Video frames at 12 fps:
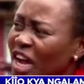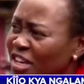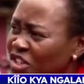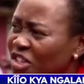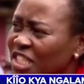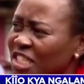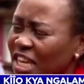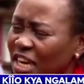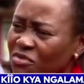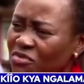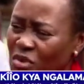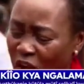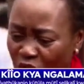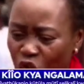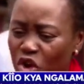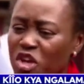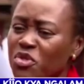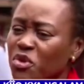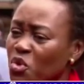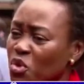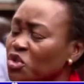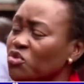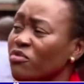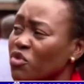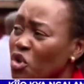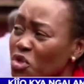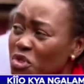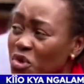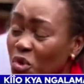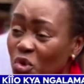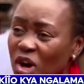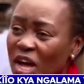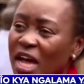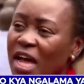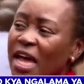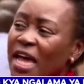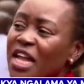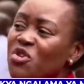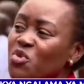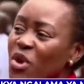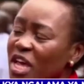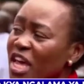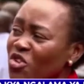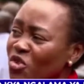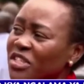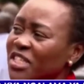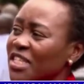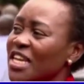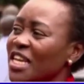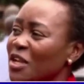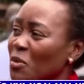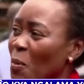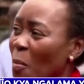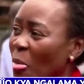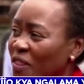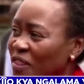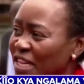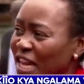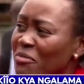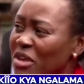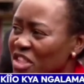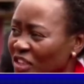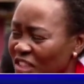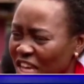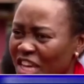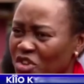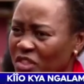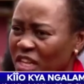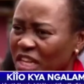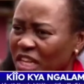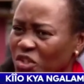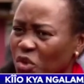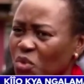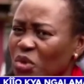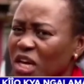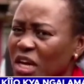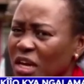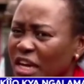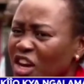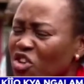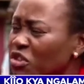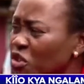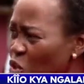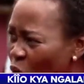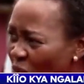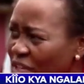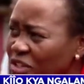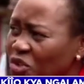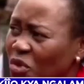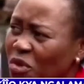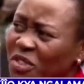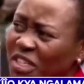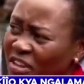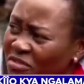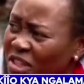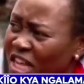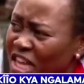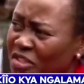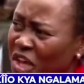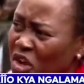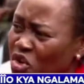countries that are going through what we've gone through, and we can all see the damage at the end of the day. So we cannot wait to lose everything in the